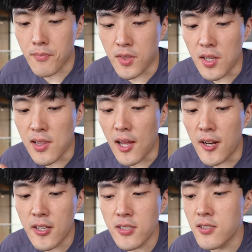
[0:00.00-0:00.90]
The
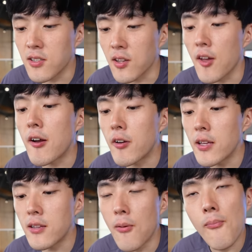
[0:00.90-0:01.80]
lettuce, the
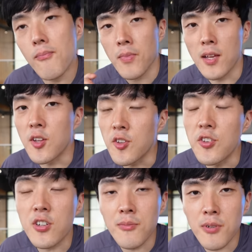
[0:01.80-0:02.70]
carrot, and the
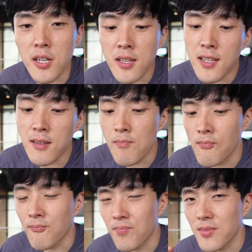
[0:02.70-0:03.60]
cucumber in it,
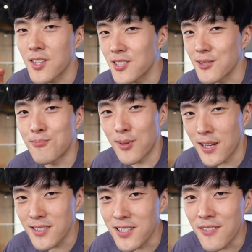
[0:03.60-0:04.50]
they're
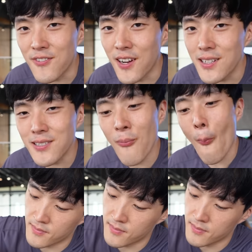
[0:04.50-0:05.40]
surprisingly fresh.
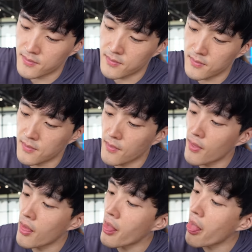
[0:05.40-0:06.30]
Since there's not
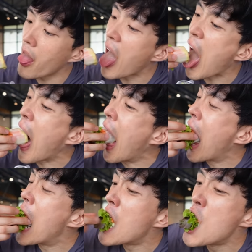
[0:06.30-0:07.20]
that much
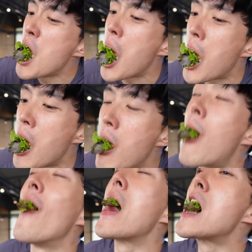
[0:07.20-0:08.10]
tuna in it, I
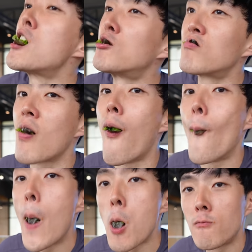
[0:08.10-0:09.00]
kinda see it as a salad
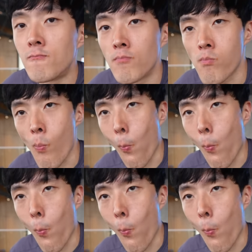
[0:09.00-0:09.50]
alternative.